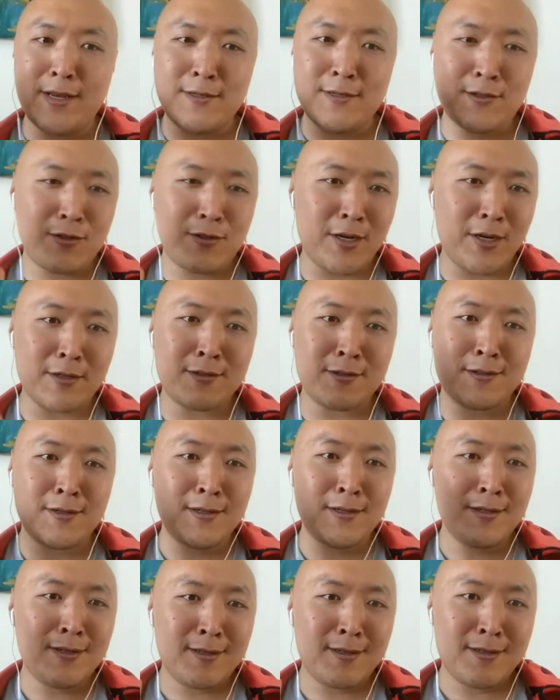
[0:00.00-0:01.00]
It's just
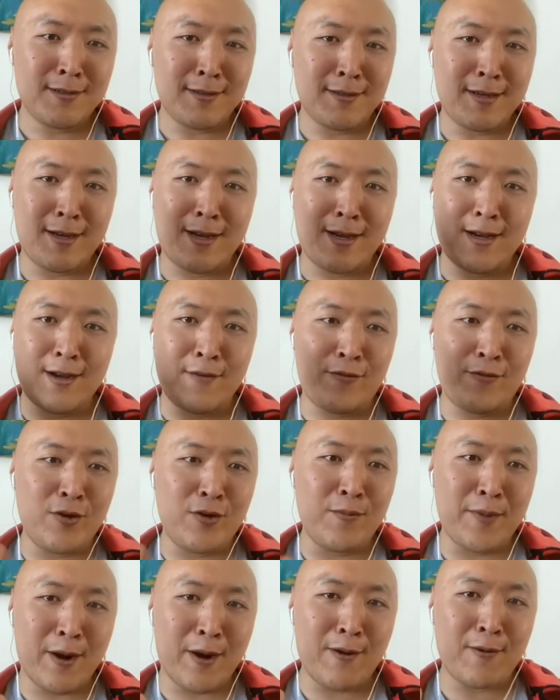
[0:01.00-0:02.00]
a few
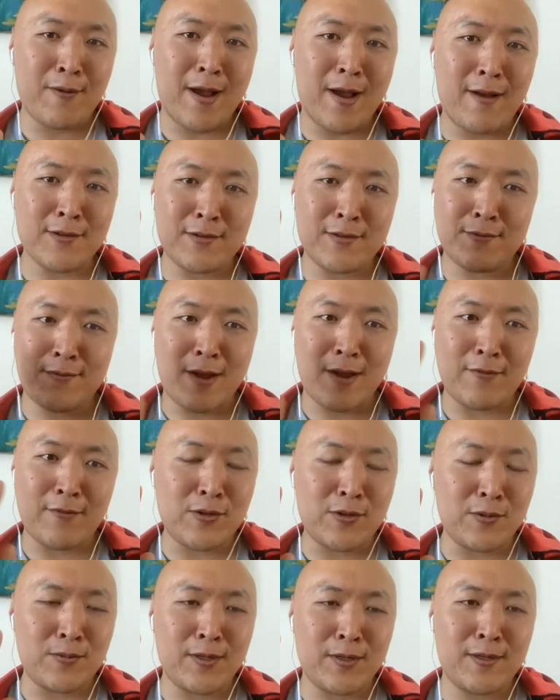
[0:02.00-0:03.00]
paragraphs,
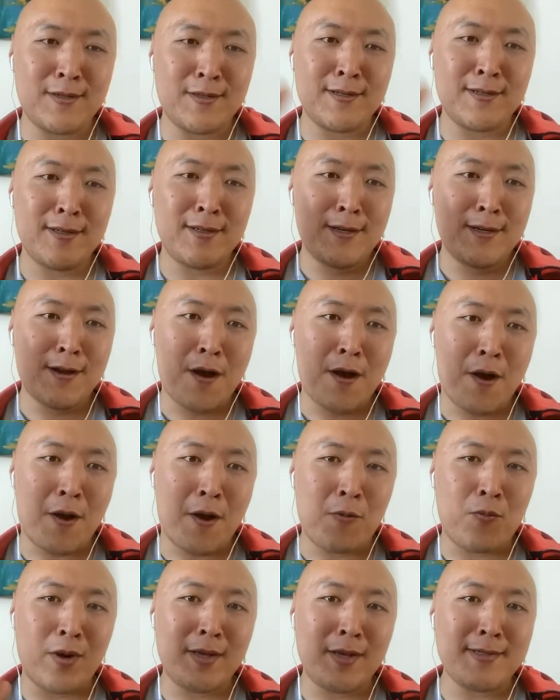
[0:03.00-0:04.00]
500 words
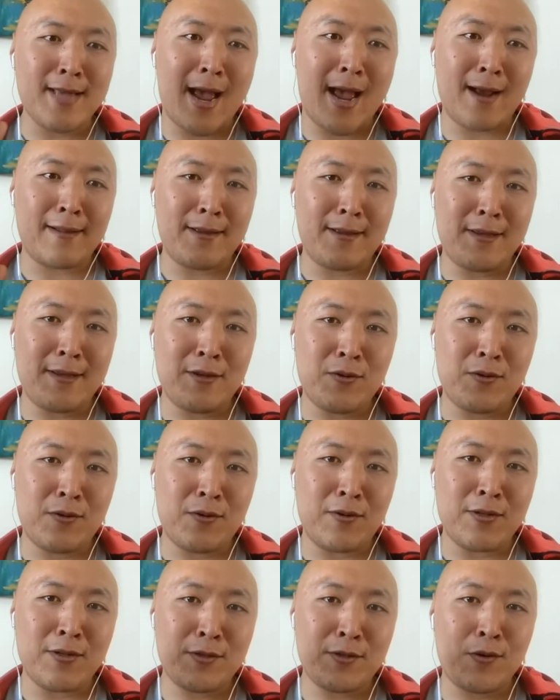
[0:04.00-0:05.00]
on what exactly you're
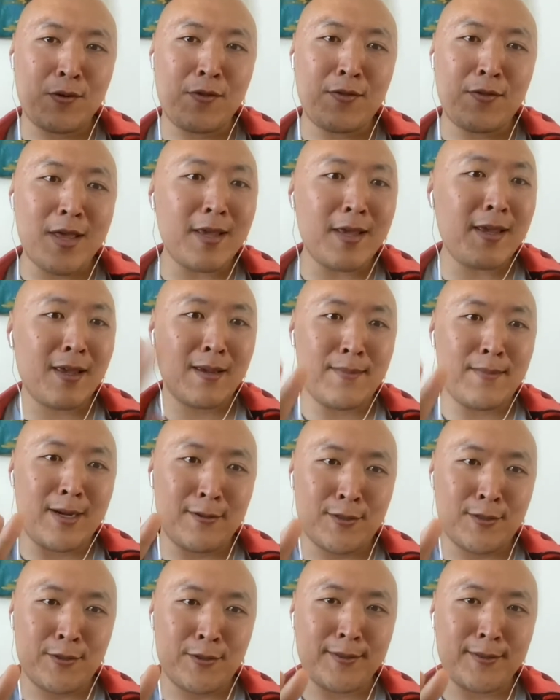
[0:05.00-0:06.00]
sort of thinking
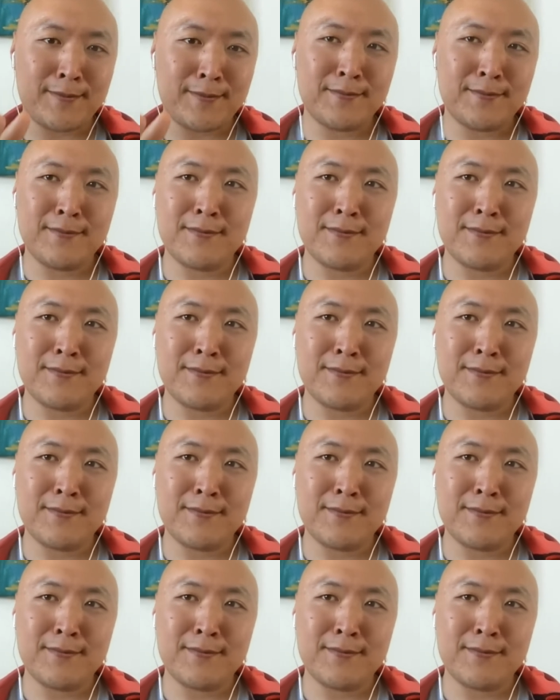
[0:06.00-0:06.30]
about doing,